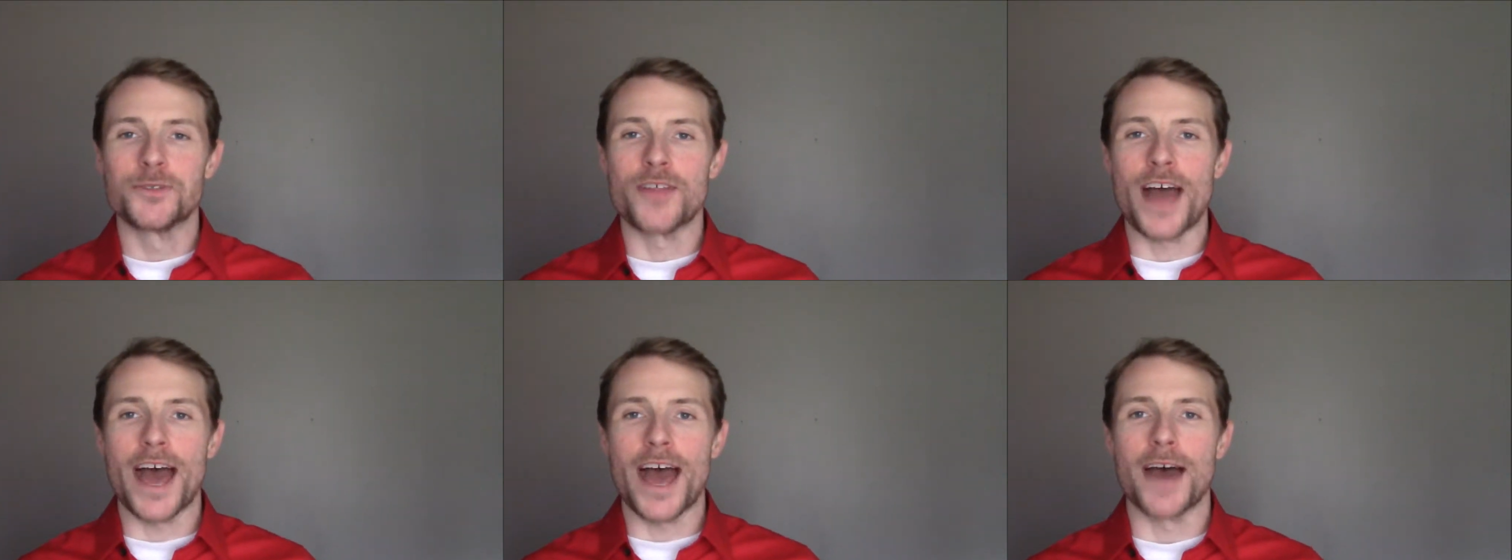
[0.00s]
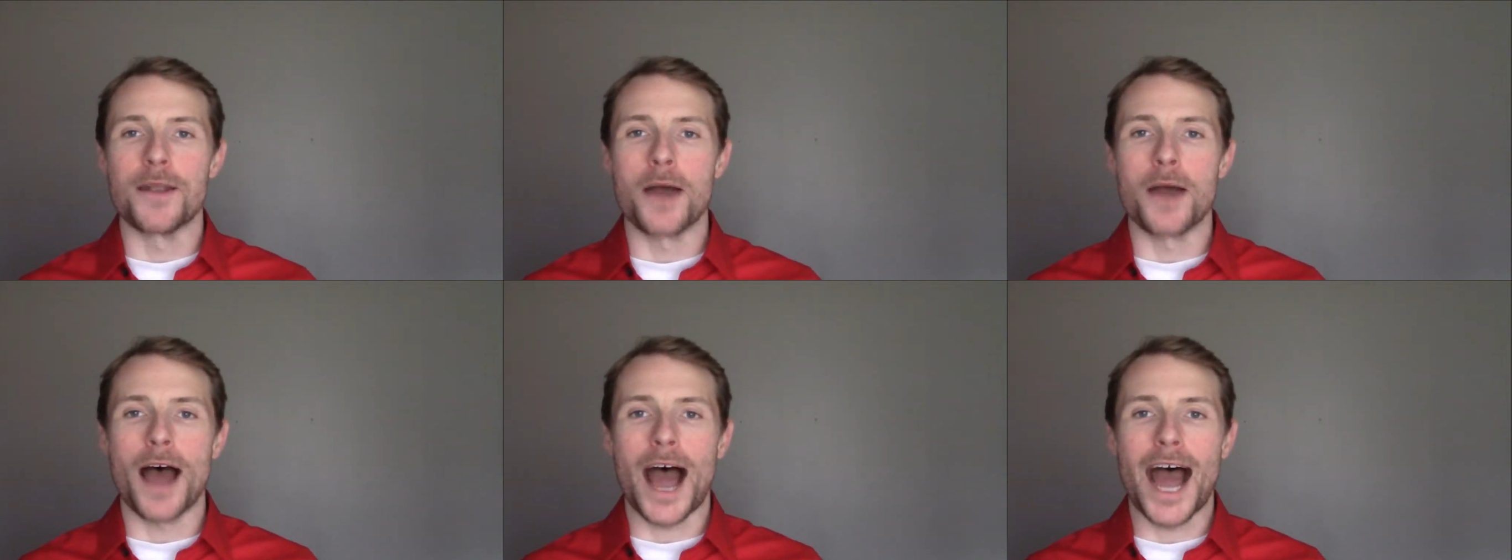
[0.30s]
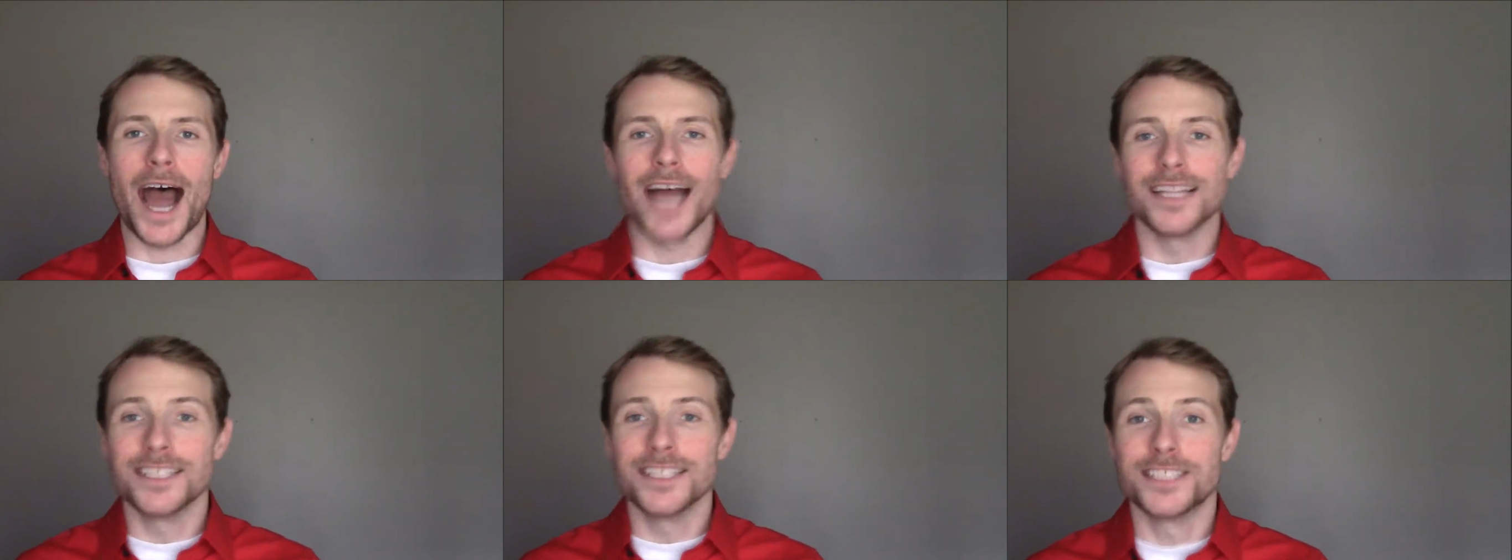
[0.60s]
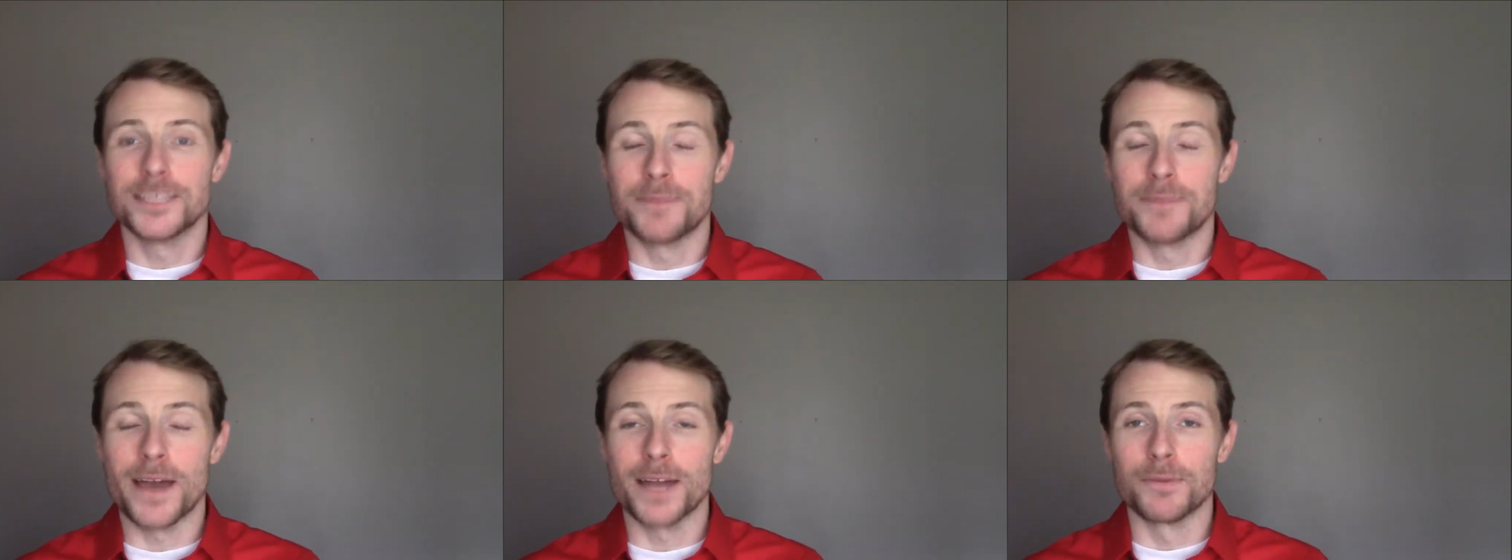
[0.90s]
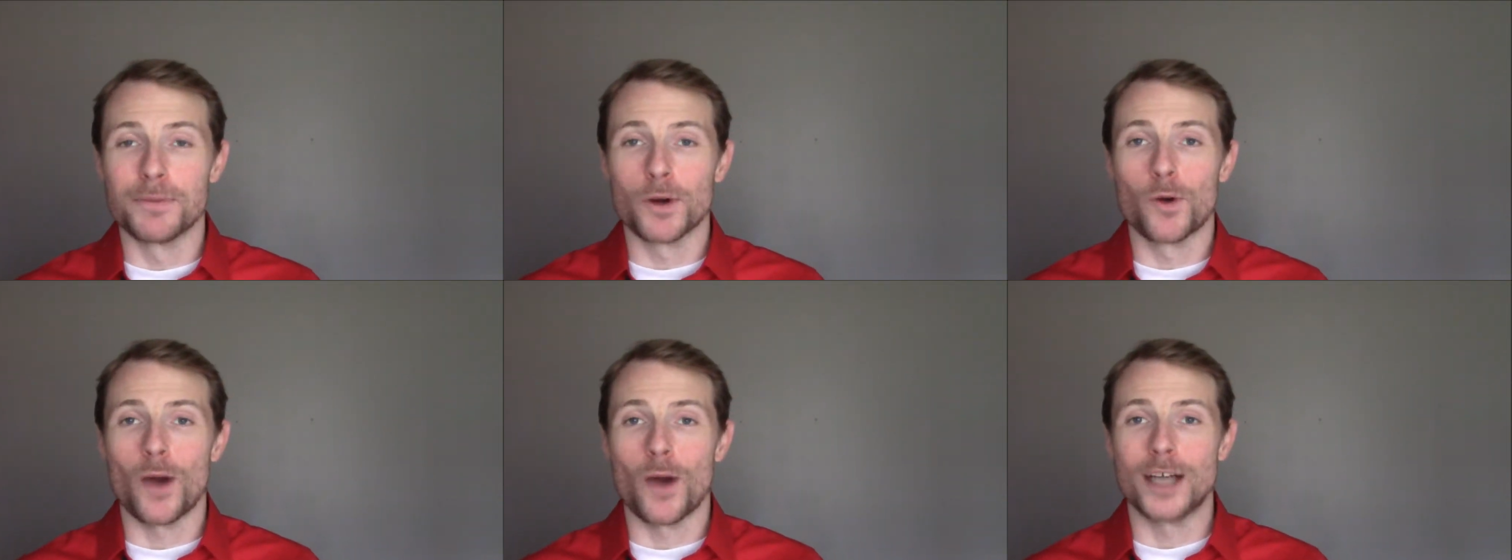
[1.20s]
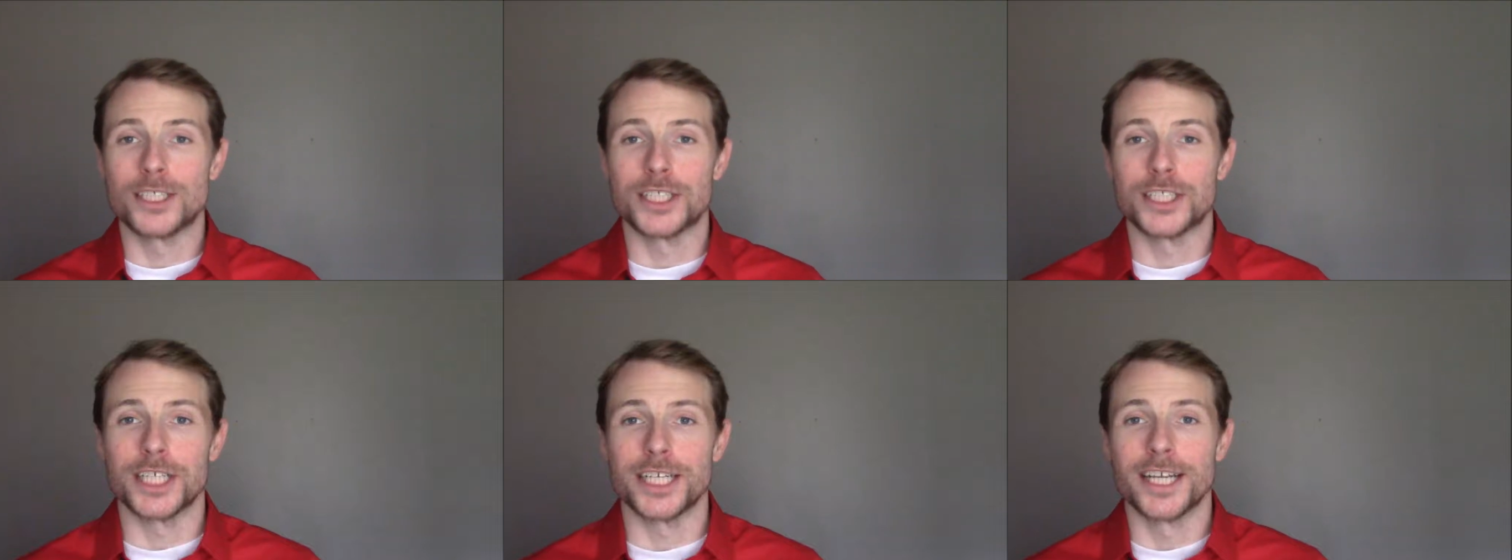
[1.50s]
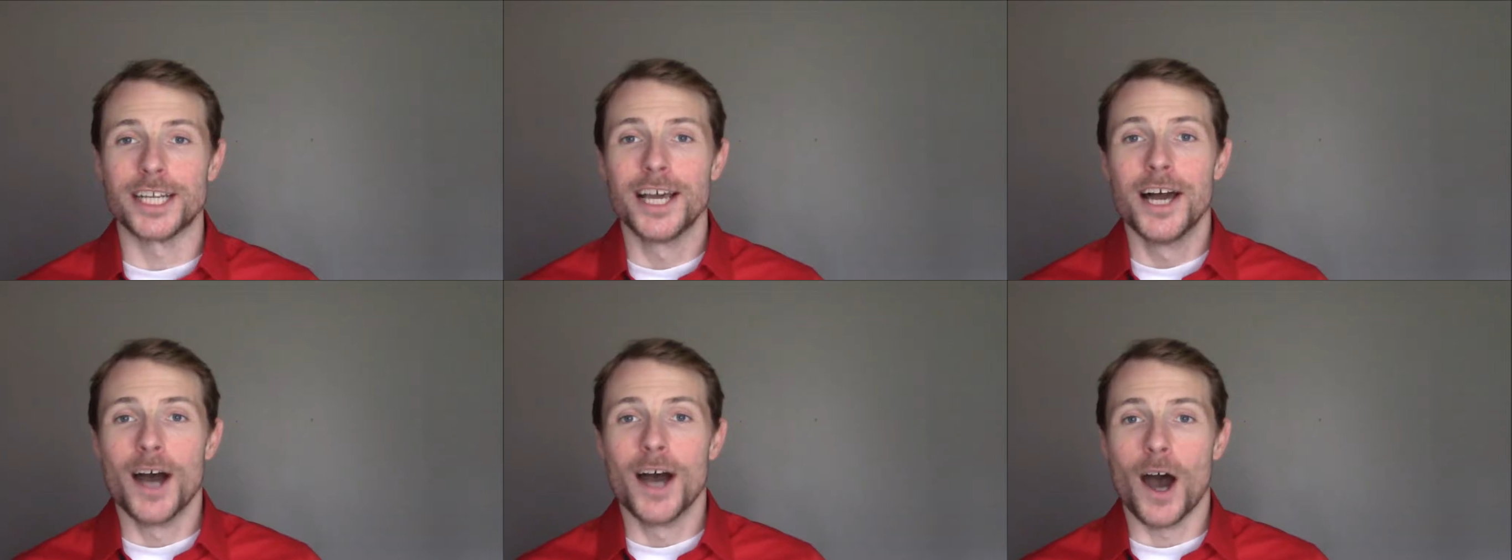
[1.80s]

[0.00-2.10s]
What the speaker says: that highly debatable question